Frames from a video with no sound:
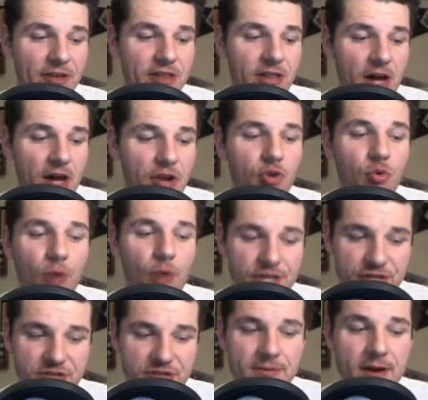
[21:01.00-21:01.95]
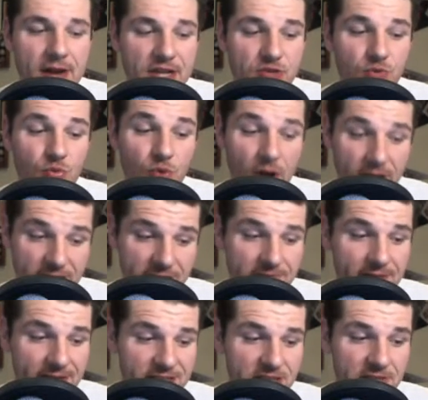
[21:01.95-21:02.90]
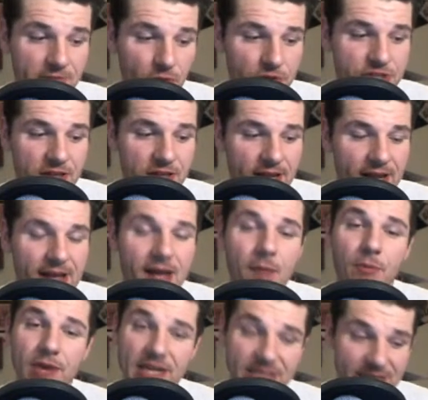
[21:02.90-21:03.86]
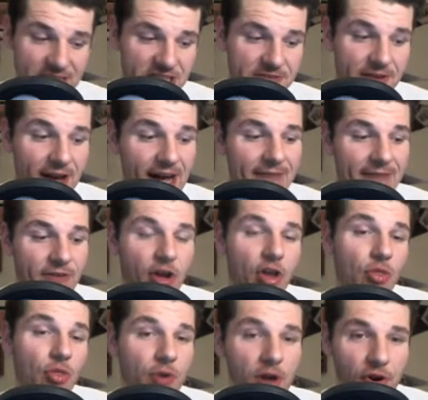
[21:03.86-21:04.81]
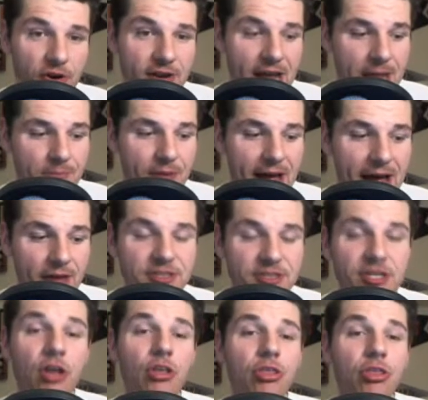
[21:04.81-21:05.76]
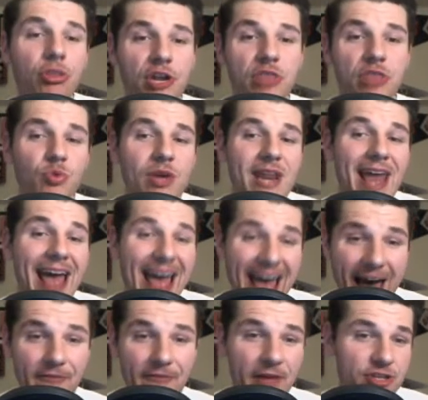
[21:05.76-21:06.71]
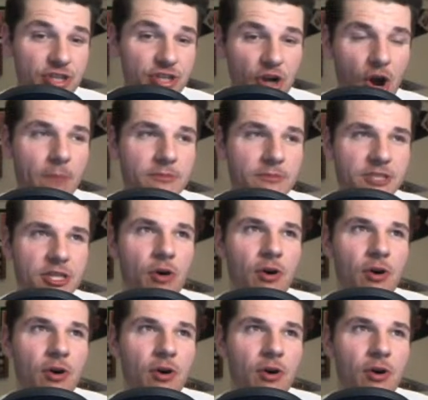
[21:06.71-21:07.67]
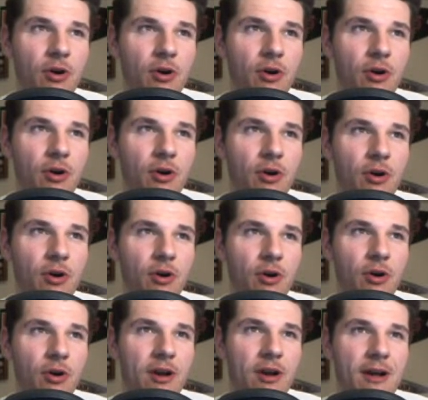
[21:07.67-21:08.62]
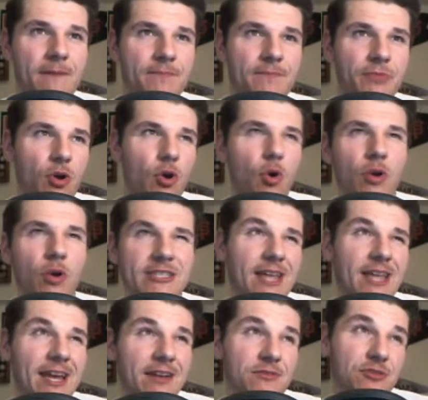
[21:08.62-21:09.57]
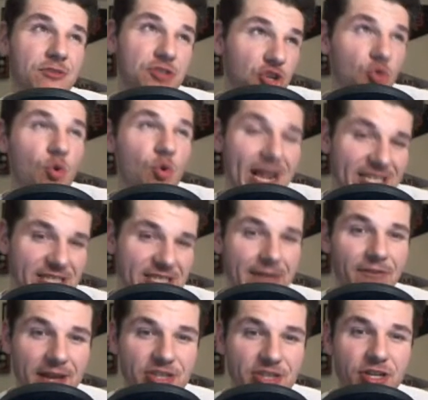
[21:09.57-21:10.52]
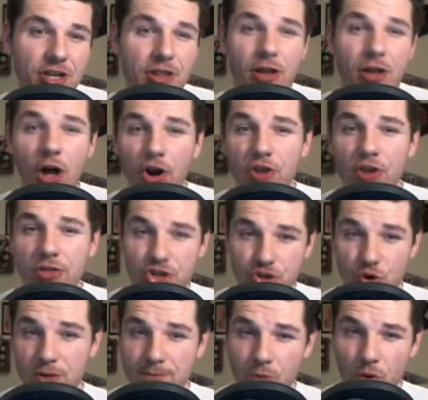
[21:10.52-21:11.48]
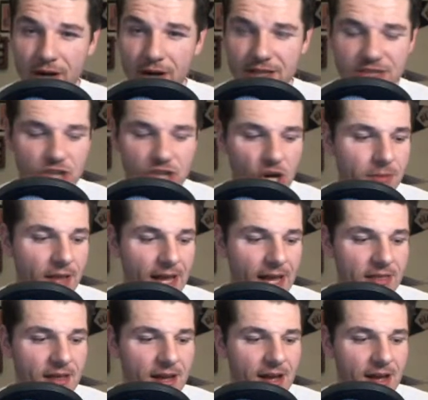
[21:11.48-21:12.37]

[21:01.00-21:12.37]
a lot of questions about his run defense, unfortunately, but he's 6'5", 308 pounds, 33.5-inch arm. So that's like 2/8 of an inch longer than Jordan Morgan's arm length.